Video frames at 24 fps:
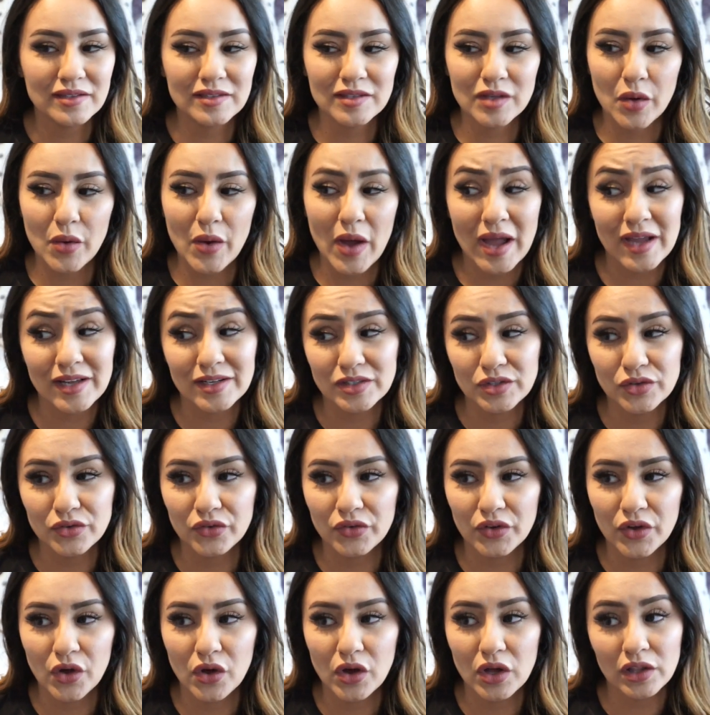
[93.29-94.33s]
so I do
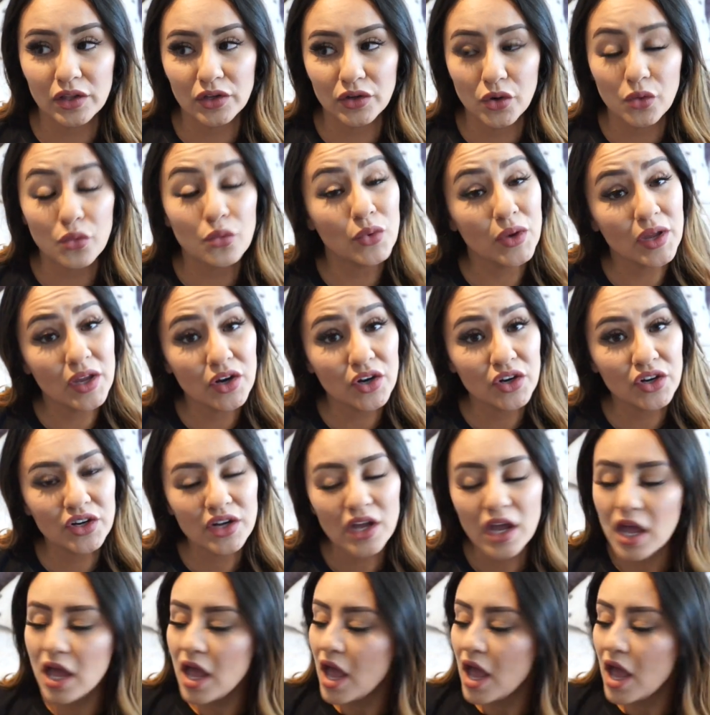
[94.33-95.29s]
feel a little weird.